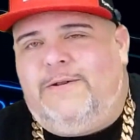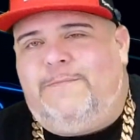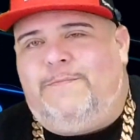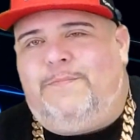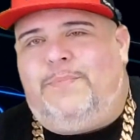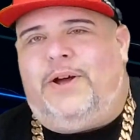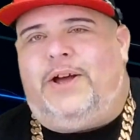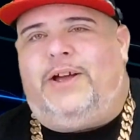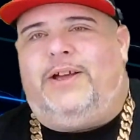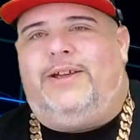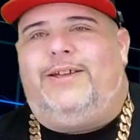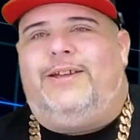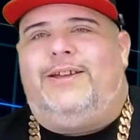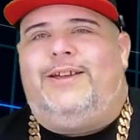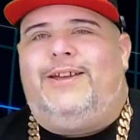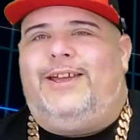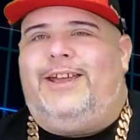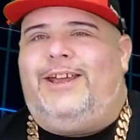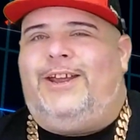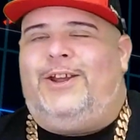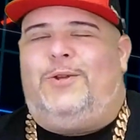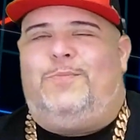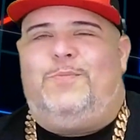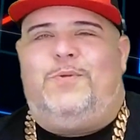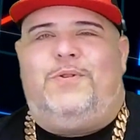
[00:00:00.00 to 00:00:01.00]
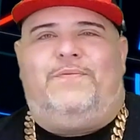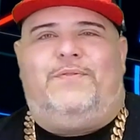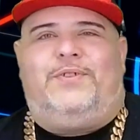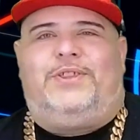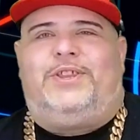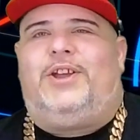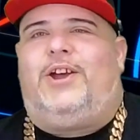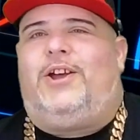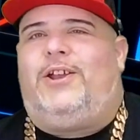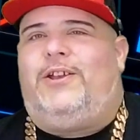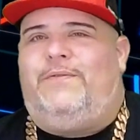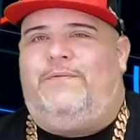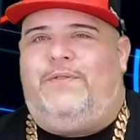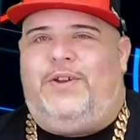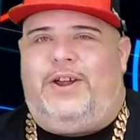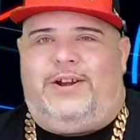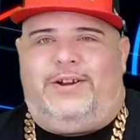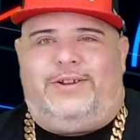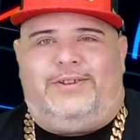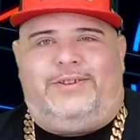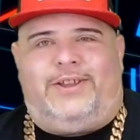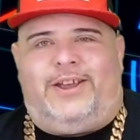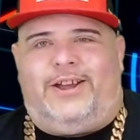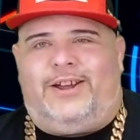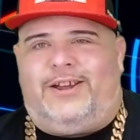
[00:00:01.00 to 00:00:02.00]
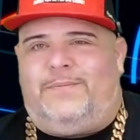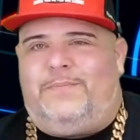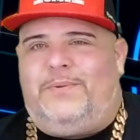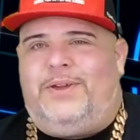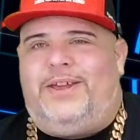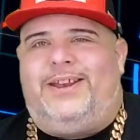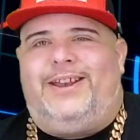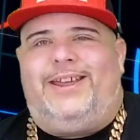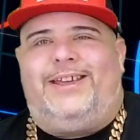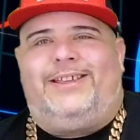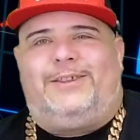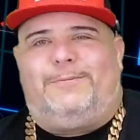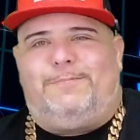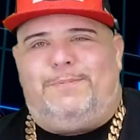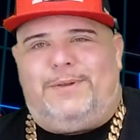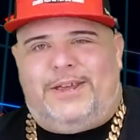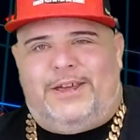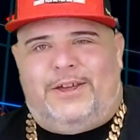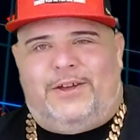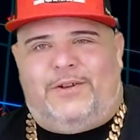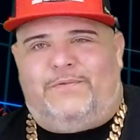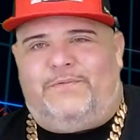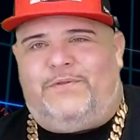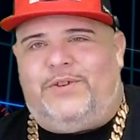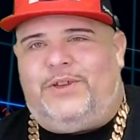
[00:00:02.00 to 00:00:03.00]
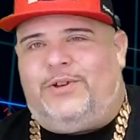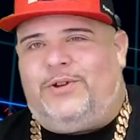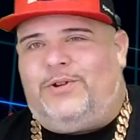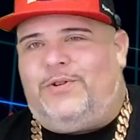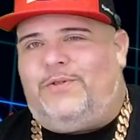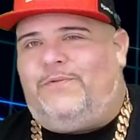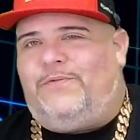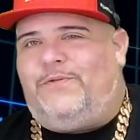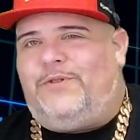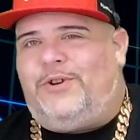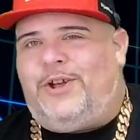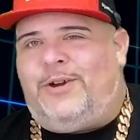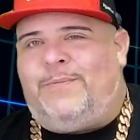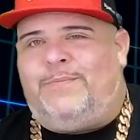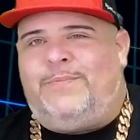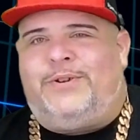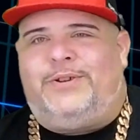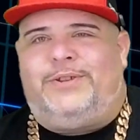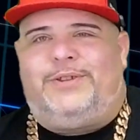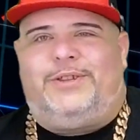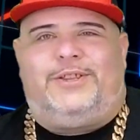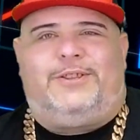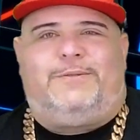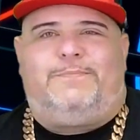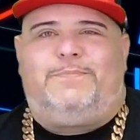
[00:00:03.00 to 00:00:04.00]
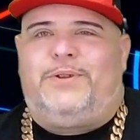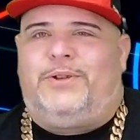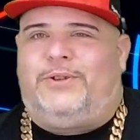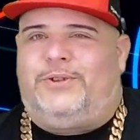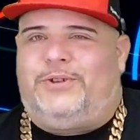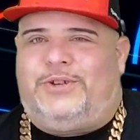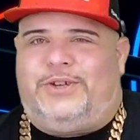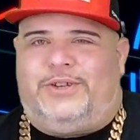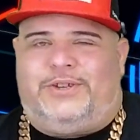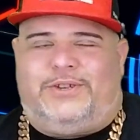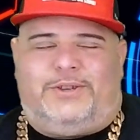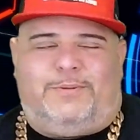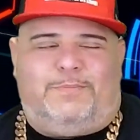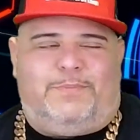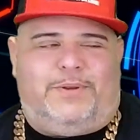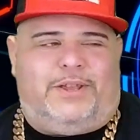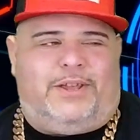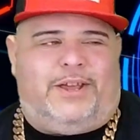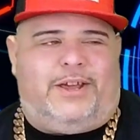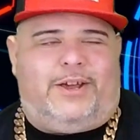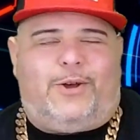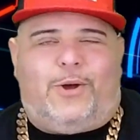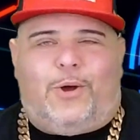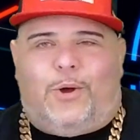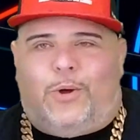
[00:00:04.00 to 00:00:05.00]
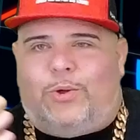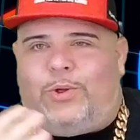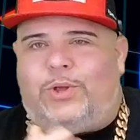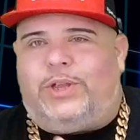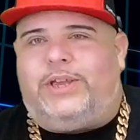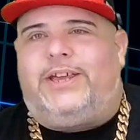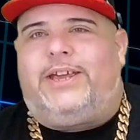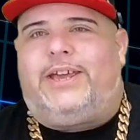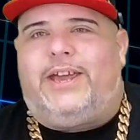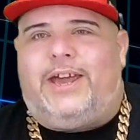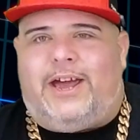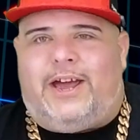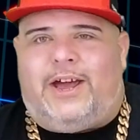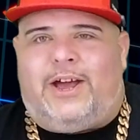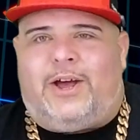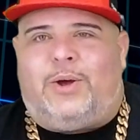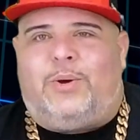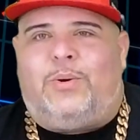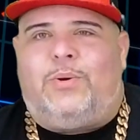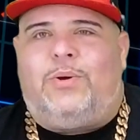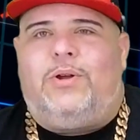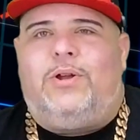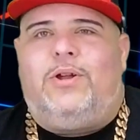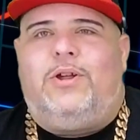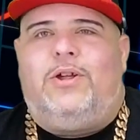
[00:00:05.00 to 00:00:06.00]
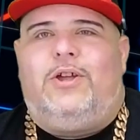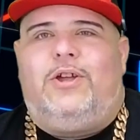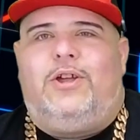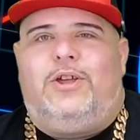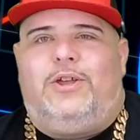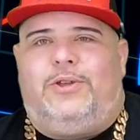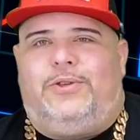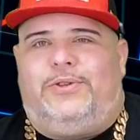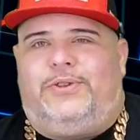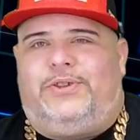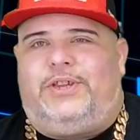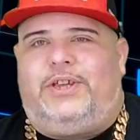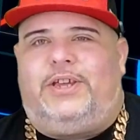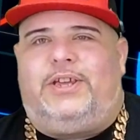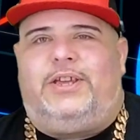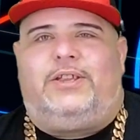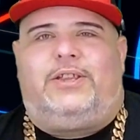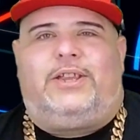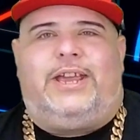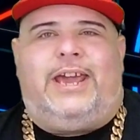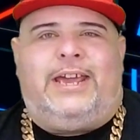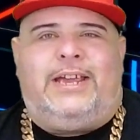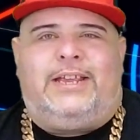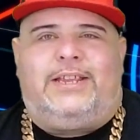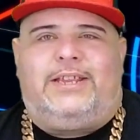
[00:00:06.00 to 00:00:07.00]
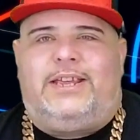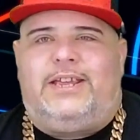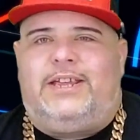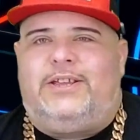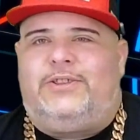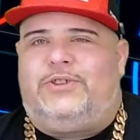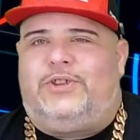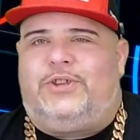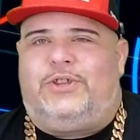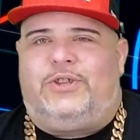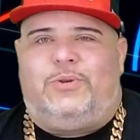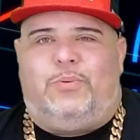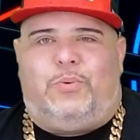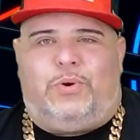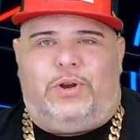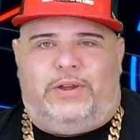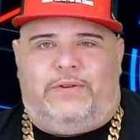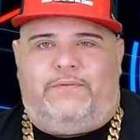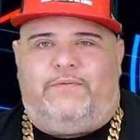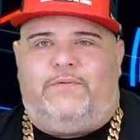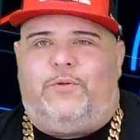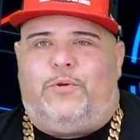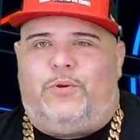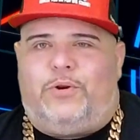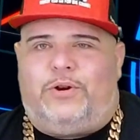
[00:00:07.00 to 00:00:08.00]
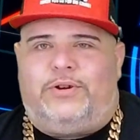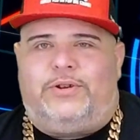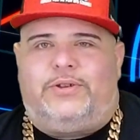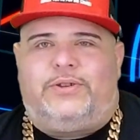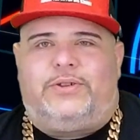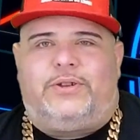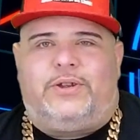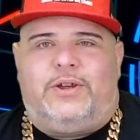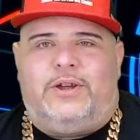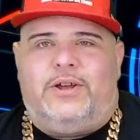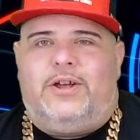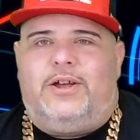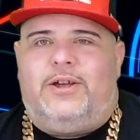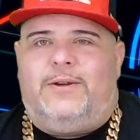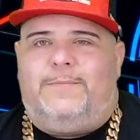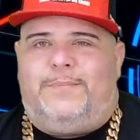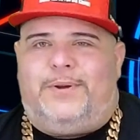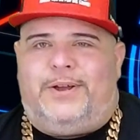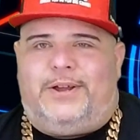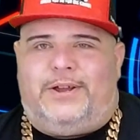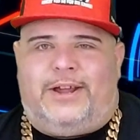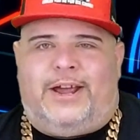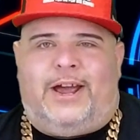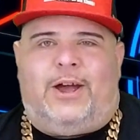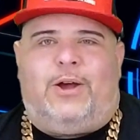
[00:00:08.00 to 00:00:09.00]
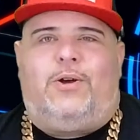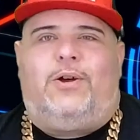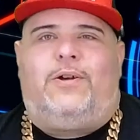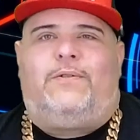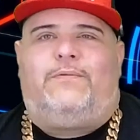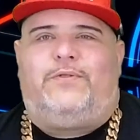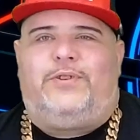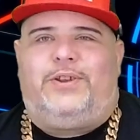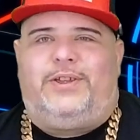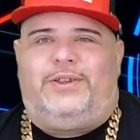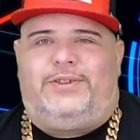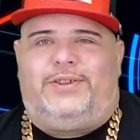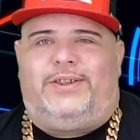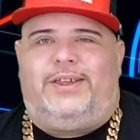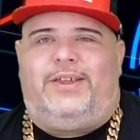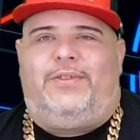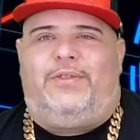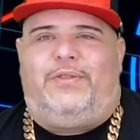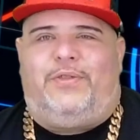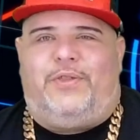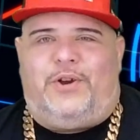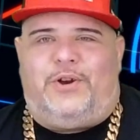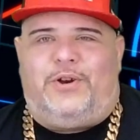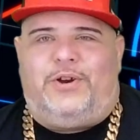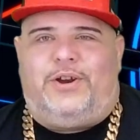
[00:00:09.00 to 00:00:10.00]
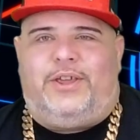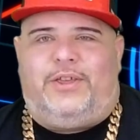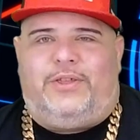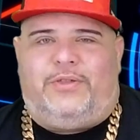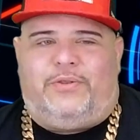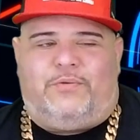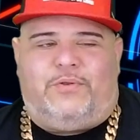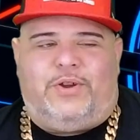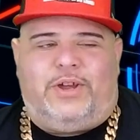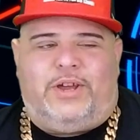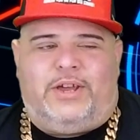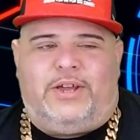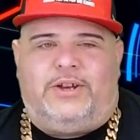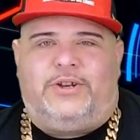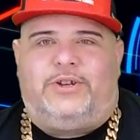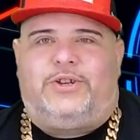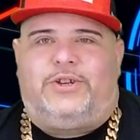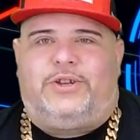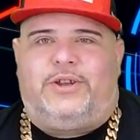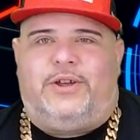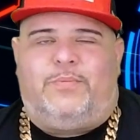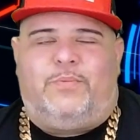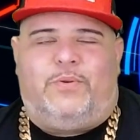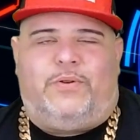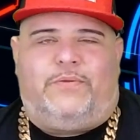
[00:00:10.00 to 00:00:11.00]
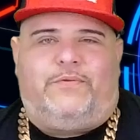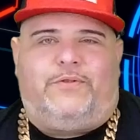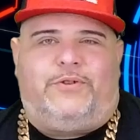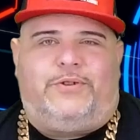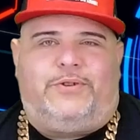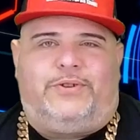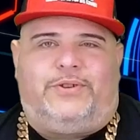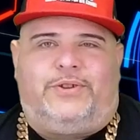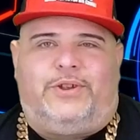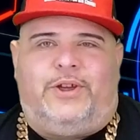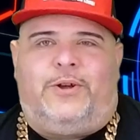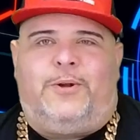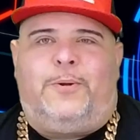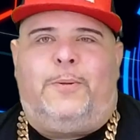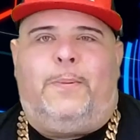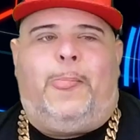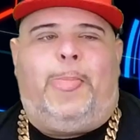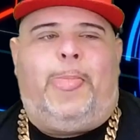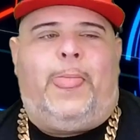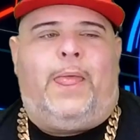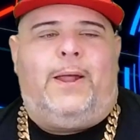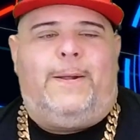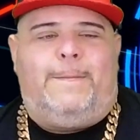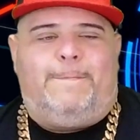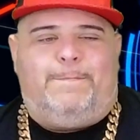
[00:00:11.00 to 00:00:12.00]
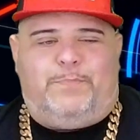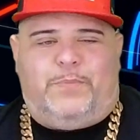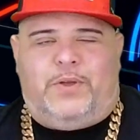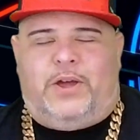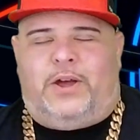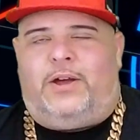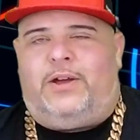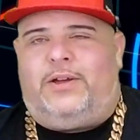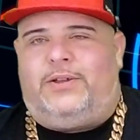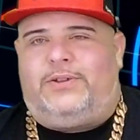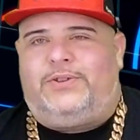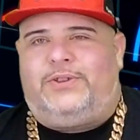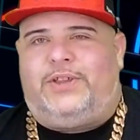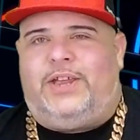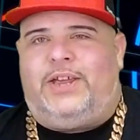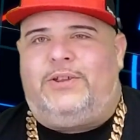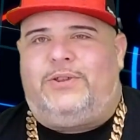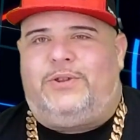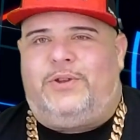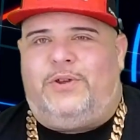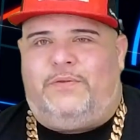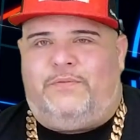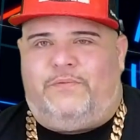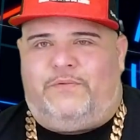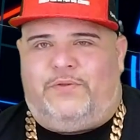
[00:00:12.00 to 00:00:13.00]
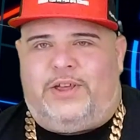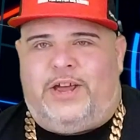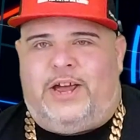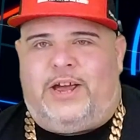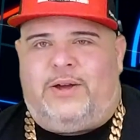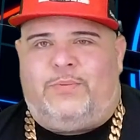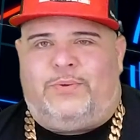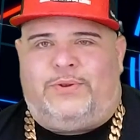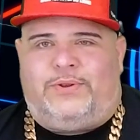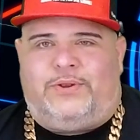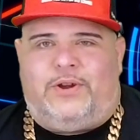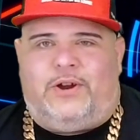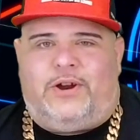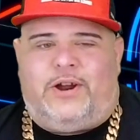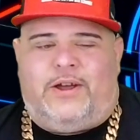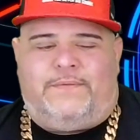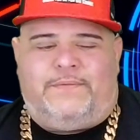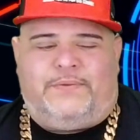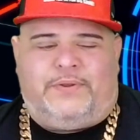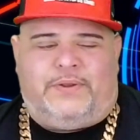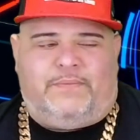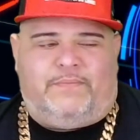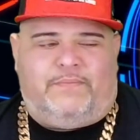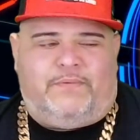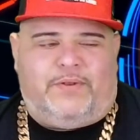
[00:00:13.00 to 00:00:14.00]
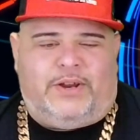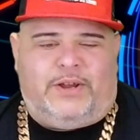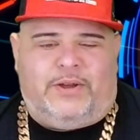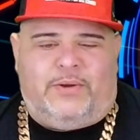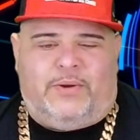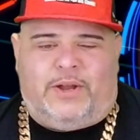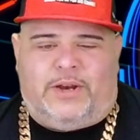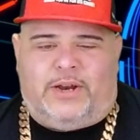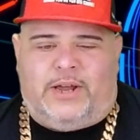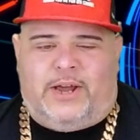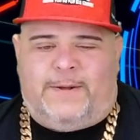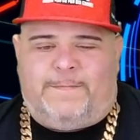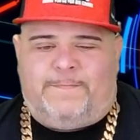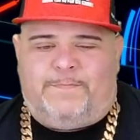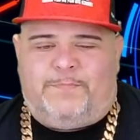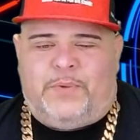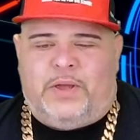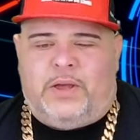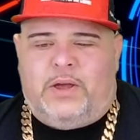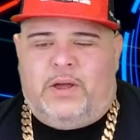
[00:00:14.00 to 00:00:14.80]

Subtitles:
But it'll move a ton of air. It's not gonna be an SPL vehicle for numbers. It's built just to be like, holy cow. You see 18s and 24s, but how often do you see 33-inch subwoofers? So stay tuned for that. We'll start having some video on that.